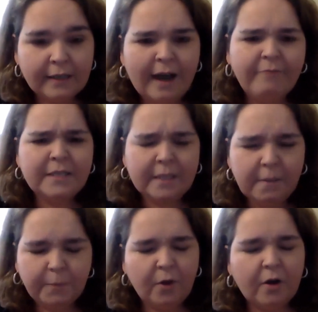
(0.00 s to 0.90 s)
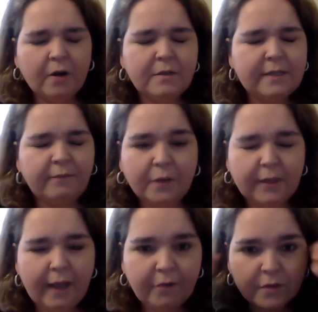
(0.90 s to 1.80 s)
and obviously people are at different
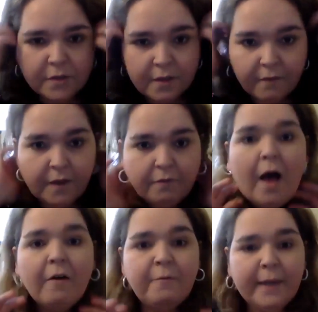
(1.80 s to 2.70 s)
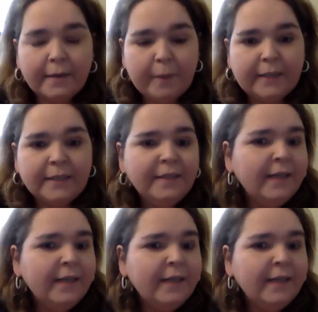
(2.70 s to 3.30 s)
levels of involvement, but